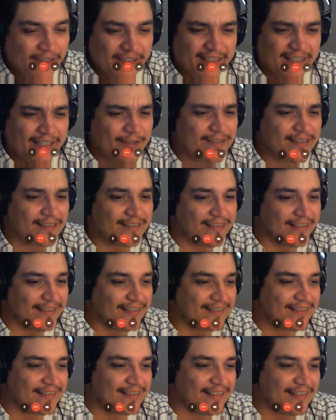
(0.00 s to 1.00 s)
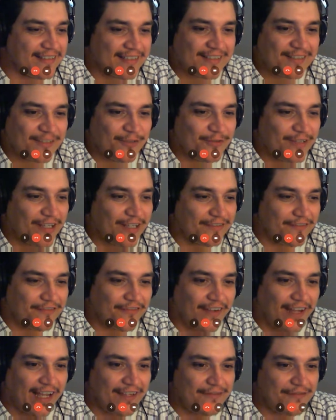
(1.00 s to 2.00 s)
year is this? Is this
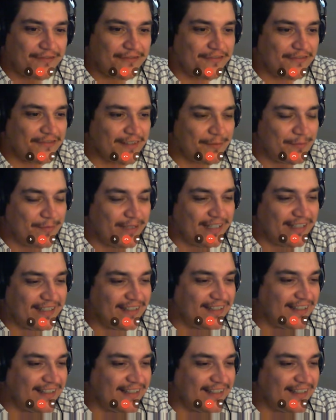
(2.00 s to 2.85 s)
2005? I mean,